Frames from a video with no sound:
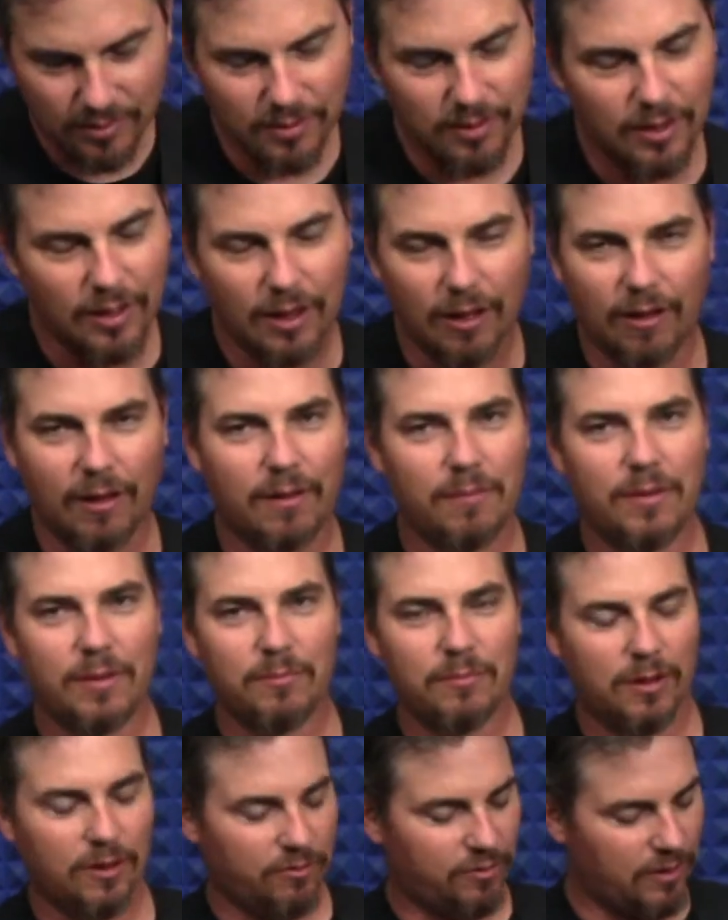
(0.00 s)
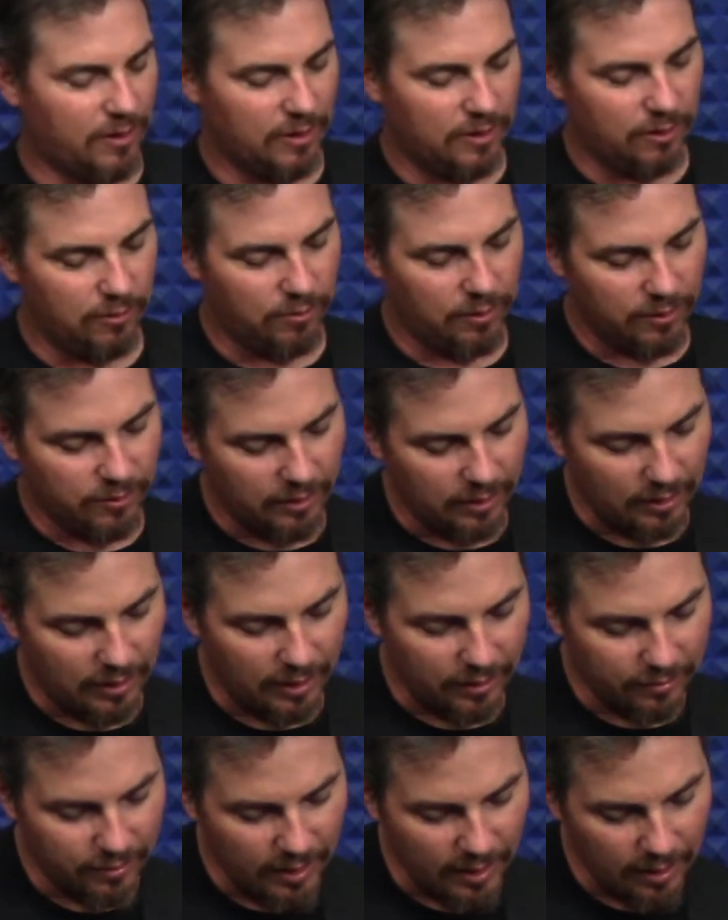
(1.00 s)
Yeah, I'm not trying to do anything
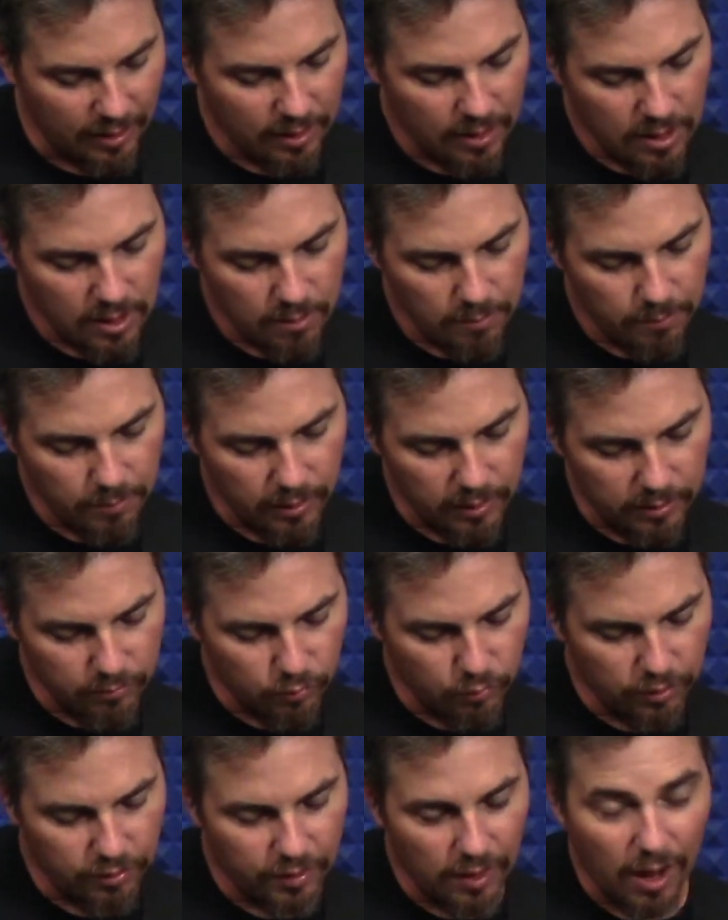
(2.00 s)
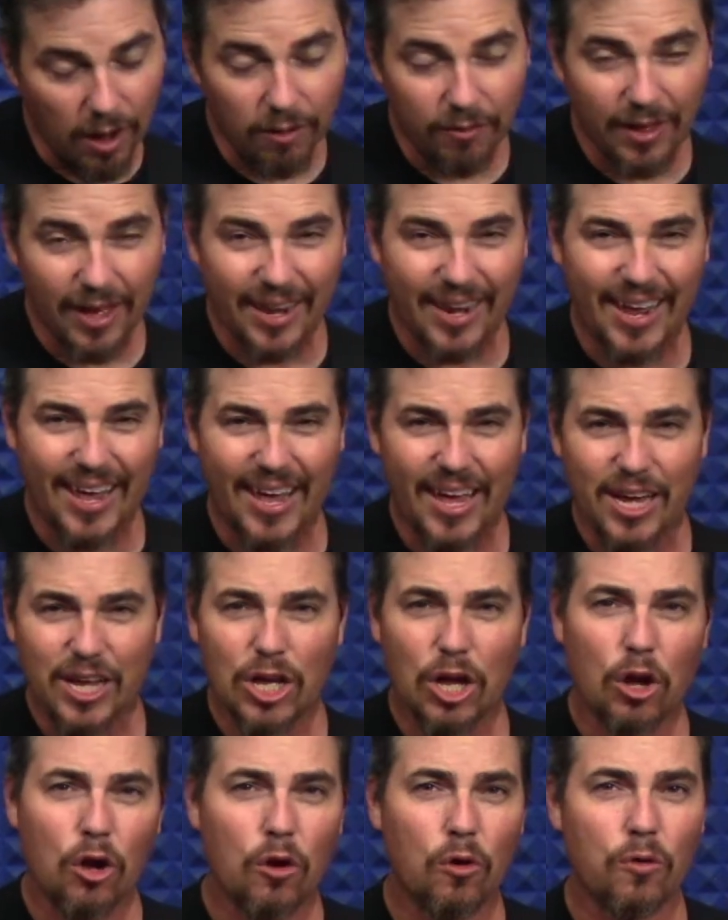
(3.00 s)
like that. But with all that
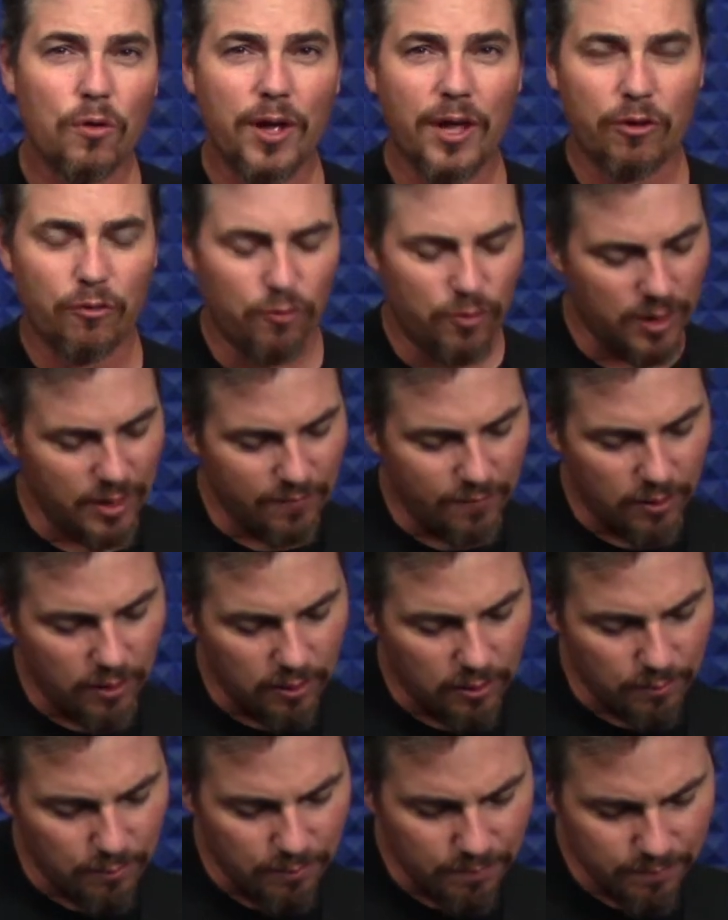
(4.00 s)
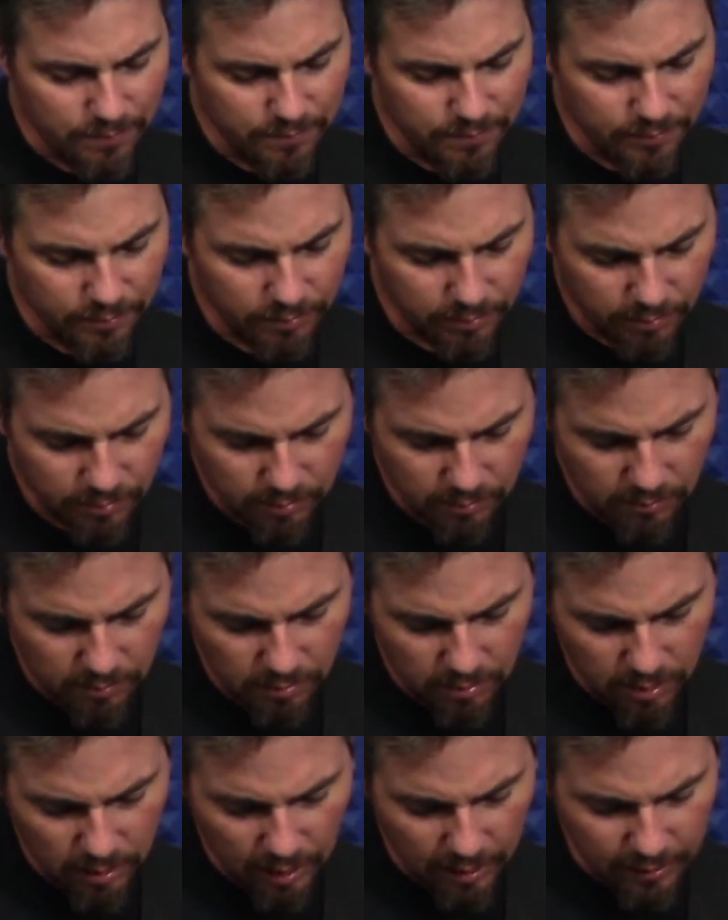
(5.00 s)
echo and reverb,
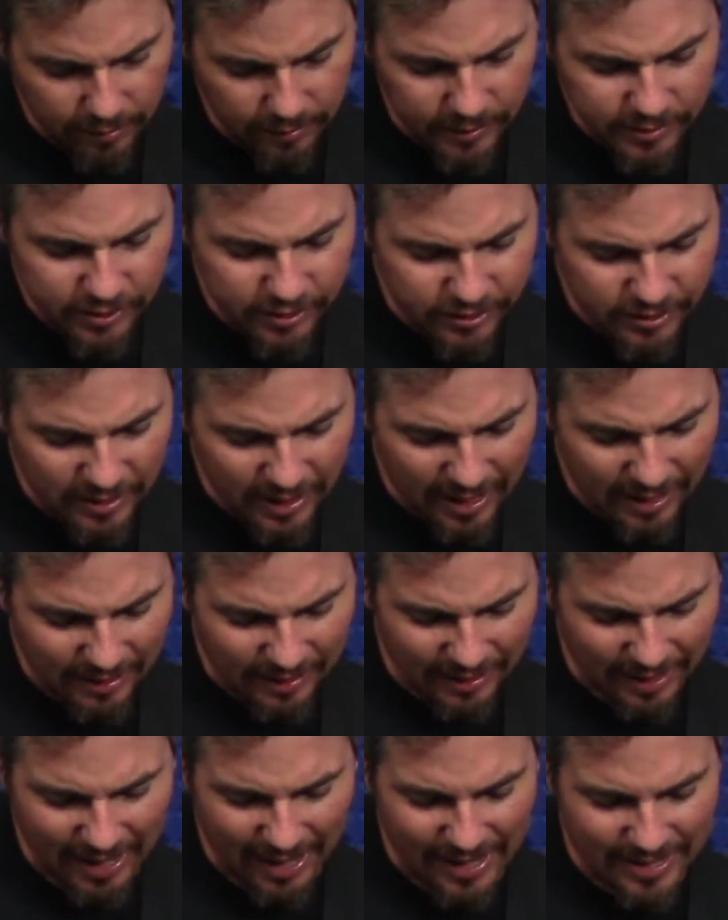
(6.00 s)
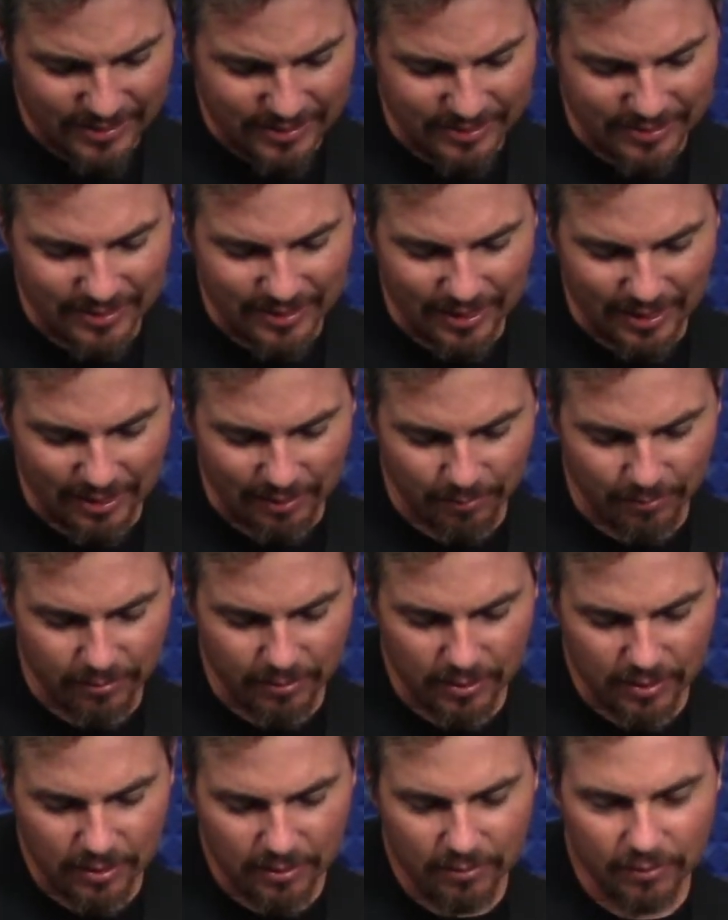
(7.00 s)
this just kind of adds depth.
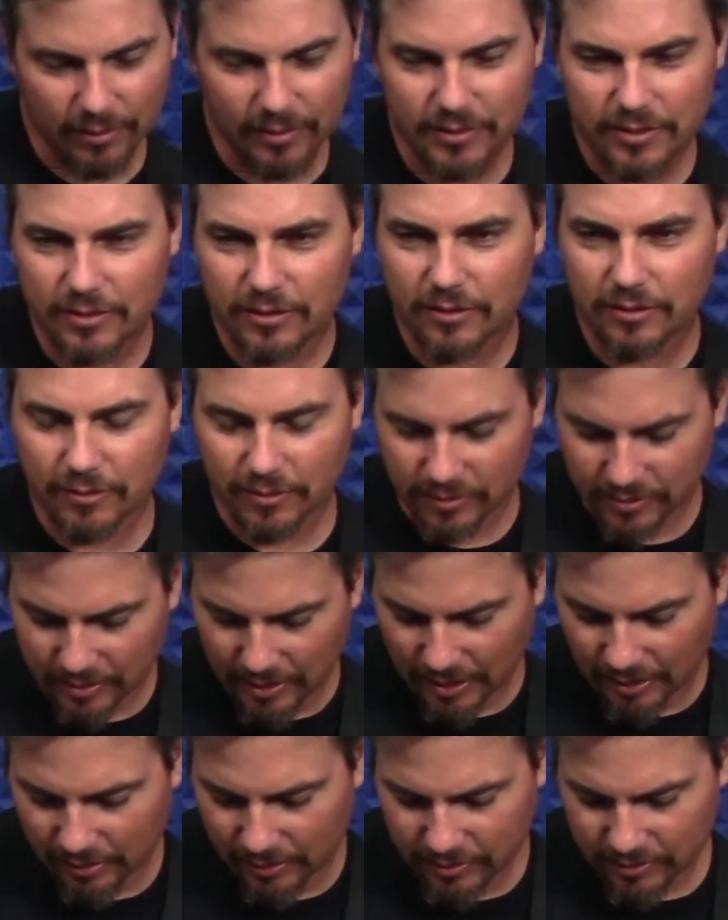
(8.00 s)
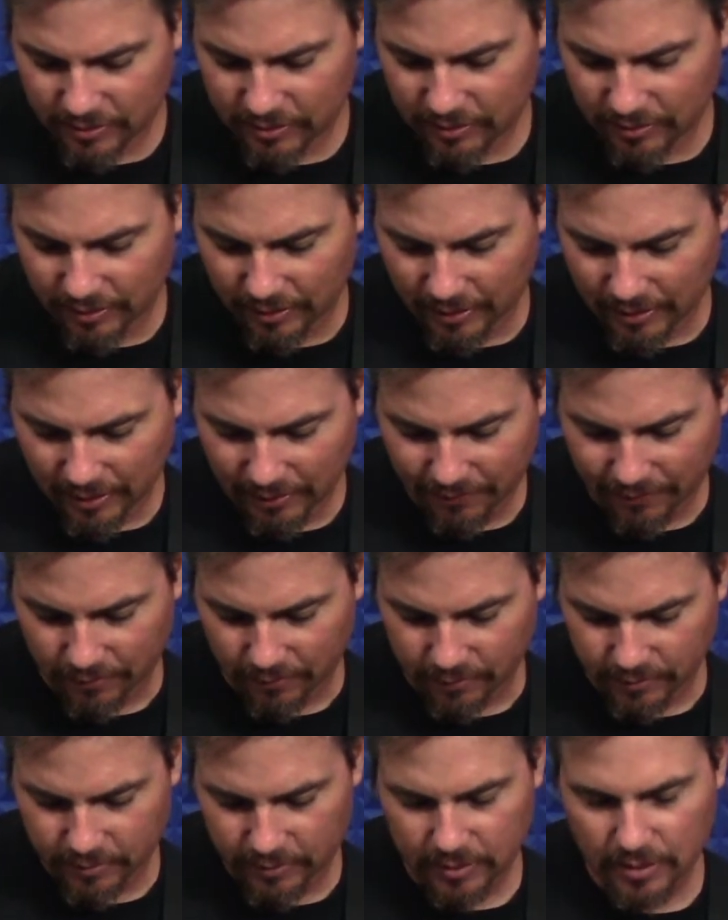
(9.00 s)
Listen to the sound, listen to the
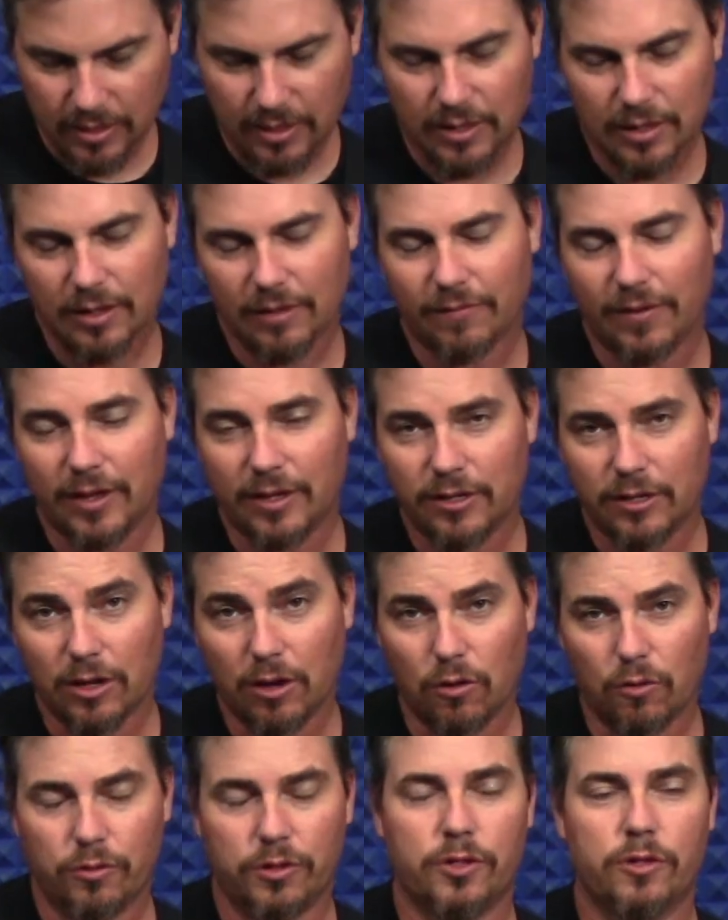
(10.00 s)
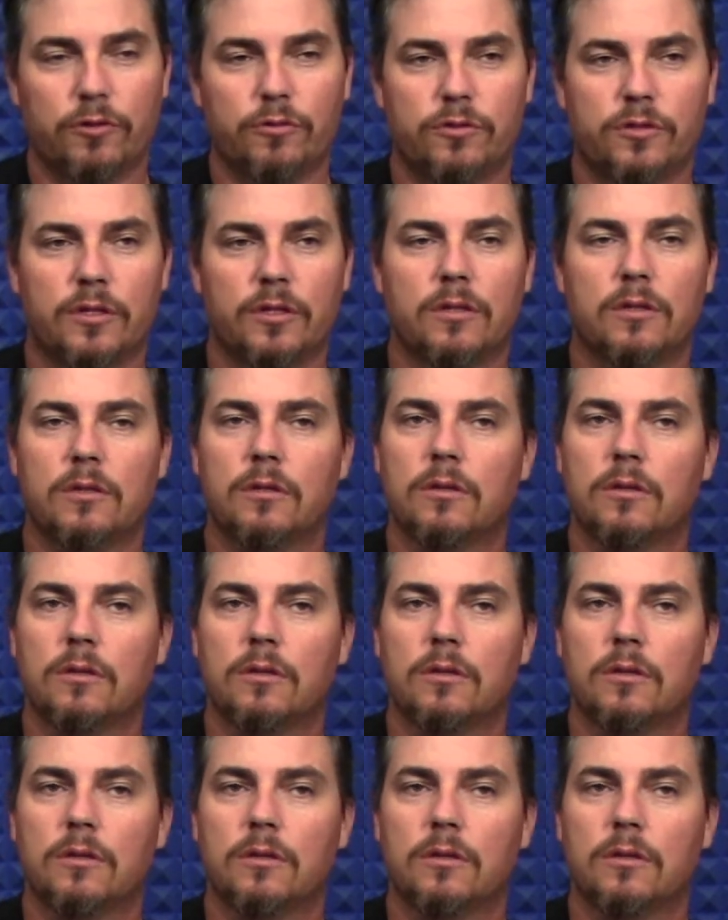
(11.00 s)
difference if I don't use it.